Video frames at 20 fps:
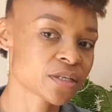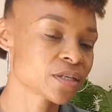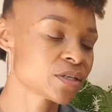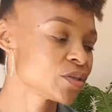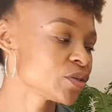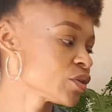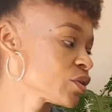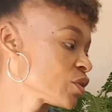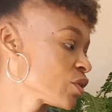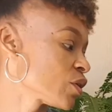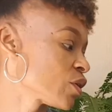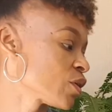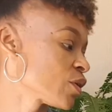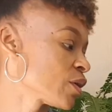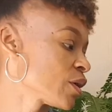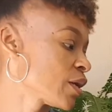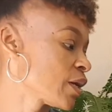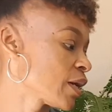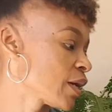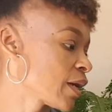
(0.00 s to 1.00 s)
you know,
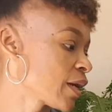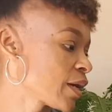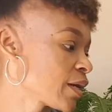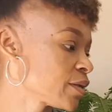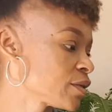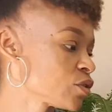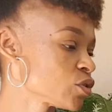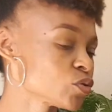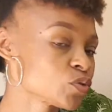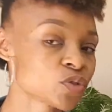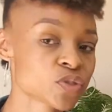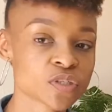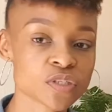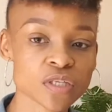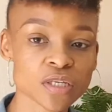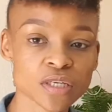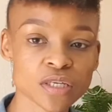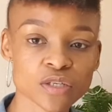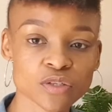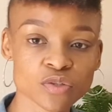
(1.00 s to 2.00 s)
and you'll
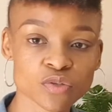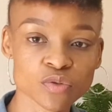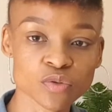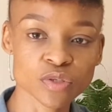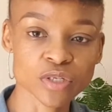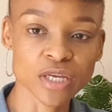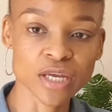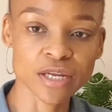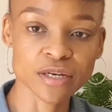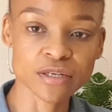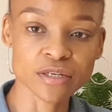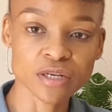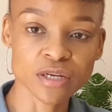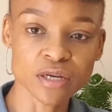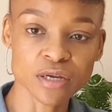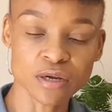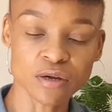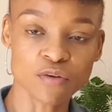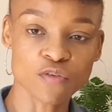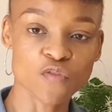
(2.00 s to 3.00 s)
see it will get
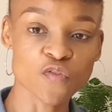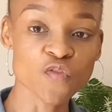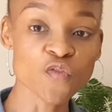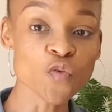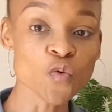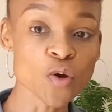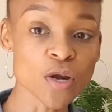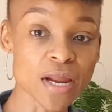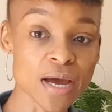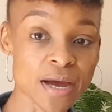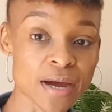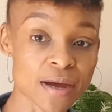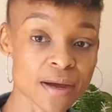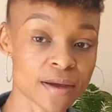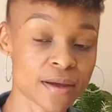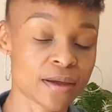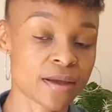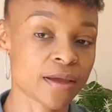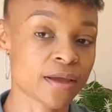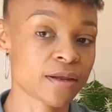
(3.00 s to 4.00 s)
fuller
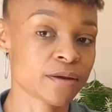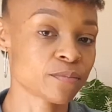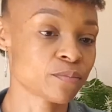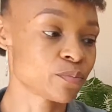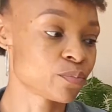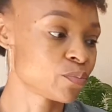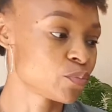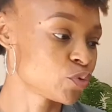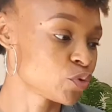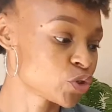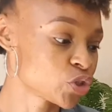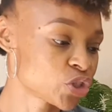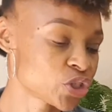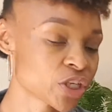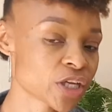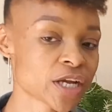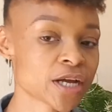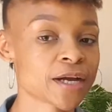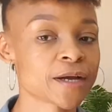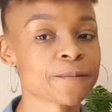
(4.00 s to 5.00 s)
and
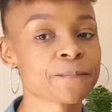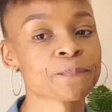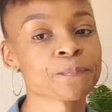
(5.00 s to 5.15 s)
bushier.